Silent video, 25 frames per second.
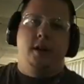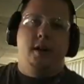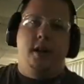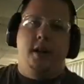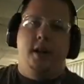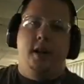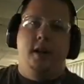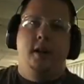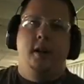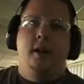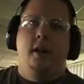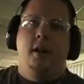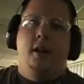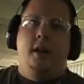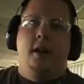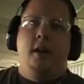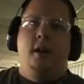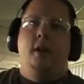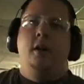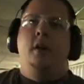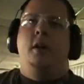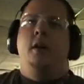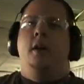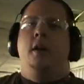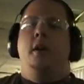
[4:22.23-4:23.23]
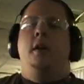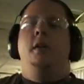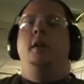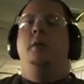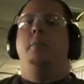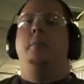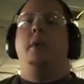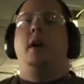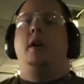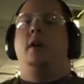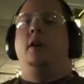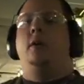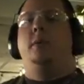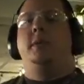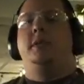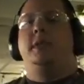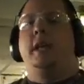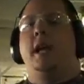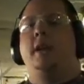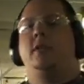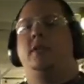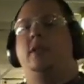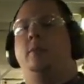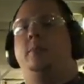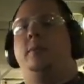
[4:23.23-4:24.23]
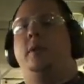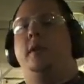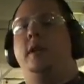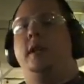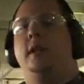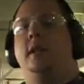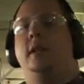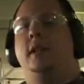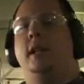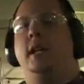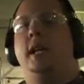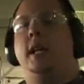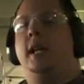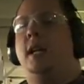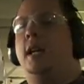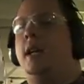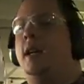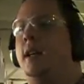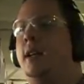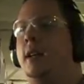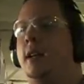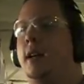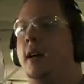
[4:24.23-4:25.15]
dirty. The barrel was actually pretty clean.